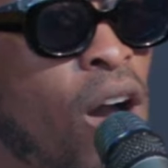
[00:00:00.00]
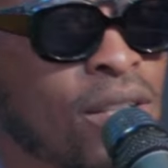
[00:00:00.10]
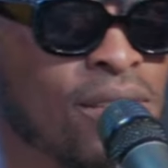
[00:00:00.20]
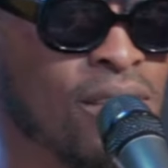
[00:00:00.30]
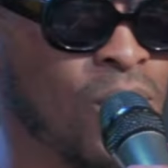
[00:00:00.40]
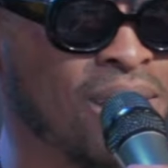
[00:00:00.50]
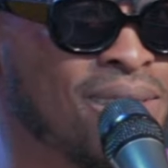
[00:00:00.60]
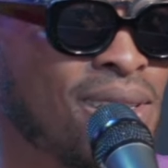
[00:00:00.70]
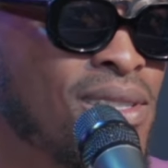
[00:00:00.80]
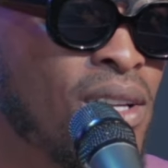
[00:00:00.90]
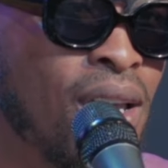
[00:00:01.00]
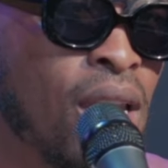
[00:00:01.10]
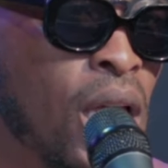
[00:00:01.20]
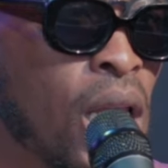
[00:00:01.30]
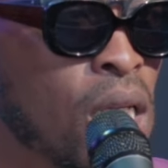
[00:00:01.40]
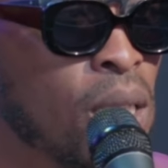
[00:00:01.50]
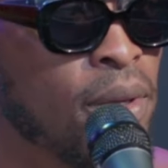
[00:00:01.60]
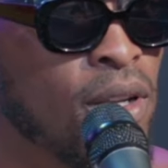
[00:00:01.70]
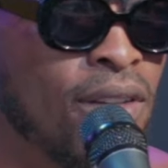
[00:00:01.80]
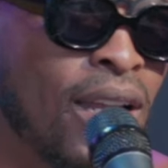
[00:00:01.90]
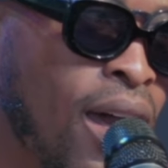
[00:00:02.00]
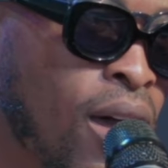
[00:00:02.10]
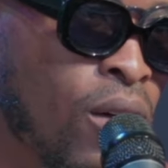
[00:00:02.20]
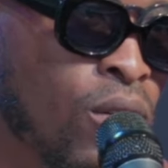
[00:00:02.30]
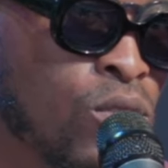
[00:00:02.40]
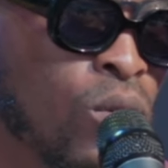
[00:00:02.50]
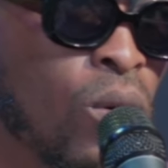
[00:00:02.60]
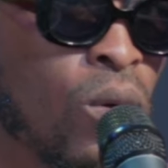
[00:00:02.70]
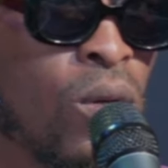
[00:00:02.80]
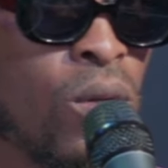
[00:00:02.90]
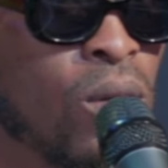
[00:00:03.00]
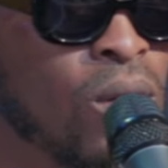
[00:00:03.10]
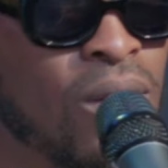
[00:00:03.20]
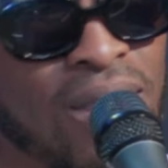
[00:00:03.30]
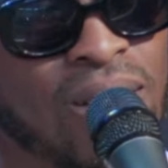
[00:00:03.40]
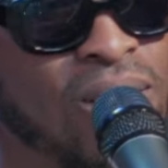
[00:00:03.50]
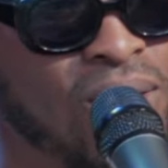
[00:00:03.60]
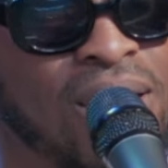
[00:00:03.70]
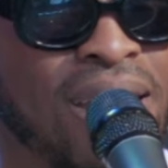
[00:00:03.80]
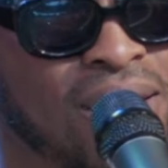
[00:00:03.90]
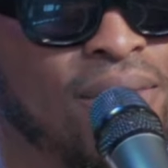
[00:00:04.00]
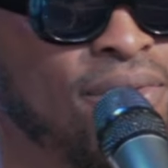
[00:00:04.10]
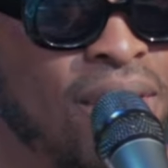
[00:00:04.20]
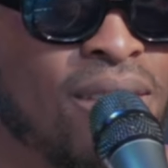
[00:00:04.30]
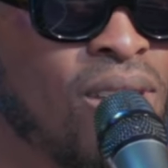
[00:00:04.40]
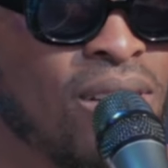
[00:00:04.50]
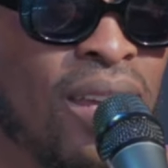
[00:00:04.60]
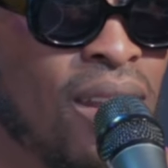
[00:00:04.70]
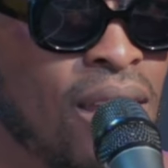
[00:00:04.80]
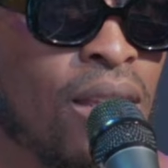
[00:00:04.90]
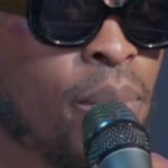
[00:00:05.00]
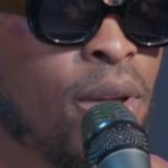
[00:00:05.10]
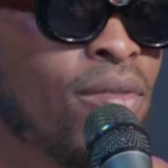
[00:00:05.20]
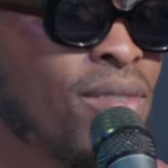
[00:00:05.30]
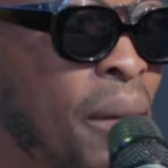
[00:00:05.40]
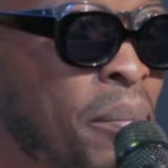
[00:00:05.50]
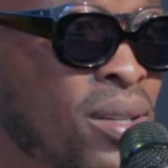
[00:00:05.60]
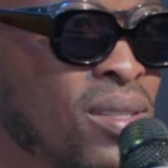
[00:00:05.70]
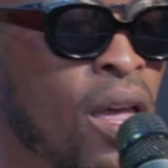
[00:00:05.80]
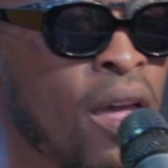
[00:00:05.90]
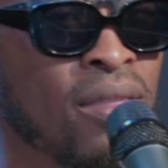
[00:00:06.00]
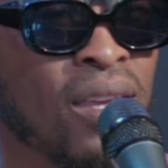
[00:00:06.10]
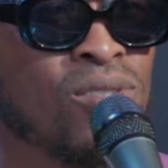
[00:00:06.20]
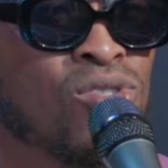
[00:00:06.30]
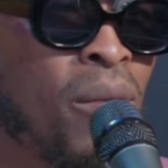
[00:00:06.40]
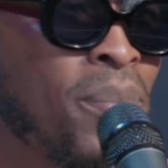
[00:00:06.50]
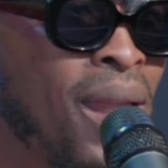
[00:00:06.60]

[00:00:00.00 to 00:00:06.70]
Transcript: artists, once they start getting a little bit of clout or like if they start getting a little bit of numbers, they stop